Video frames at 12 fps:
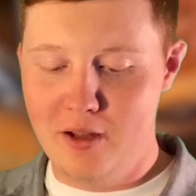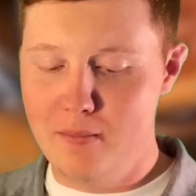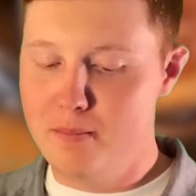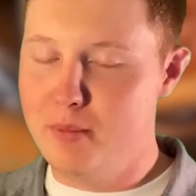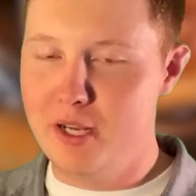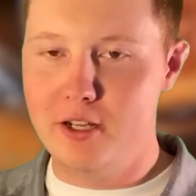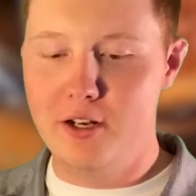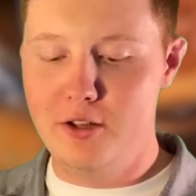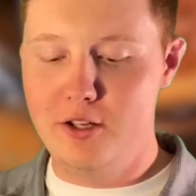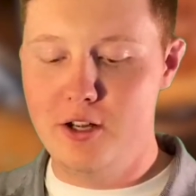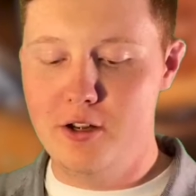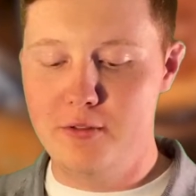Bake it in
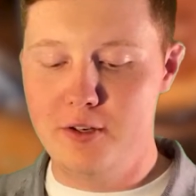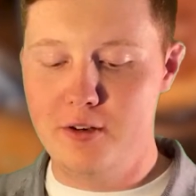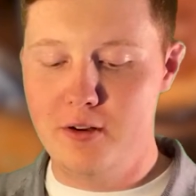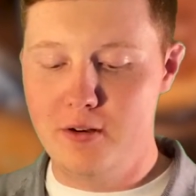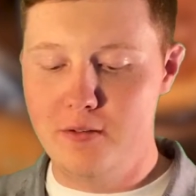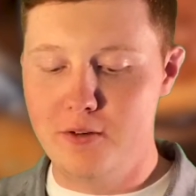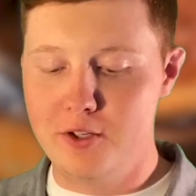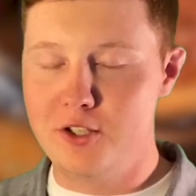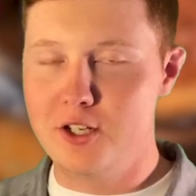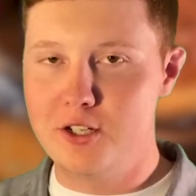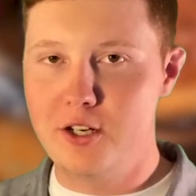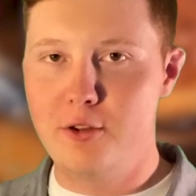the oven for
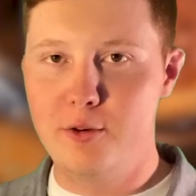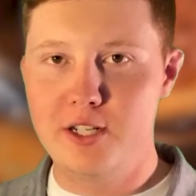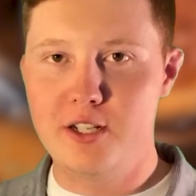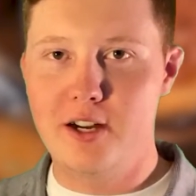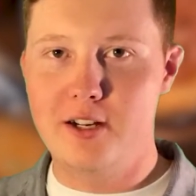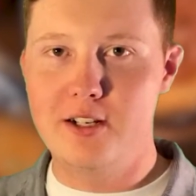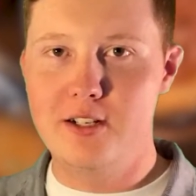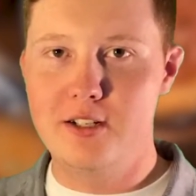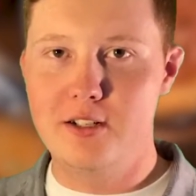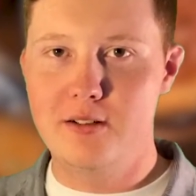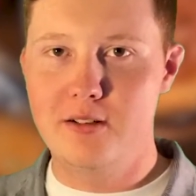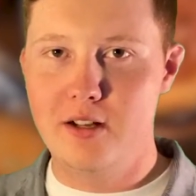63 seconds
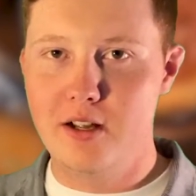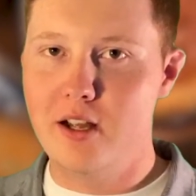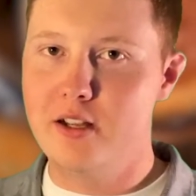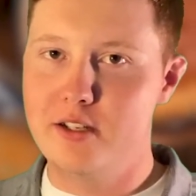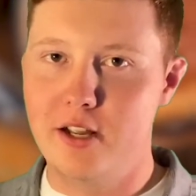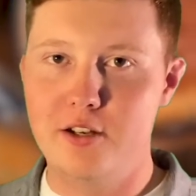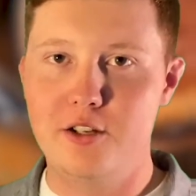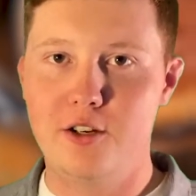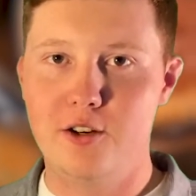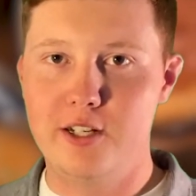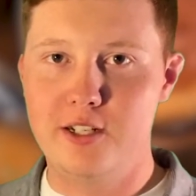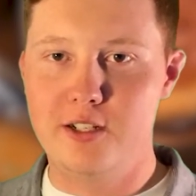at 10
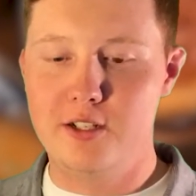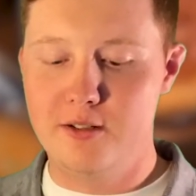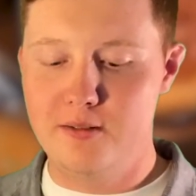degrees.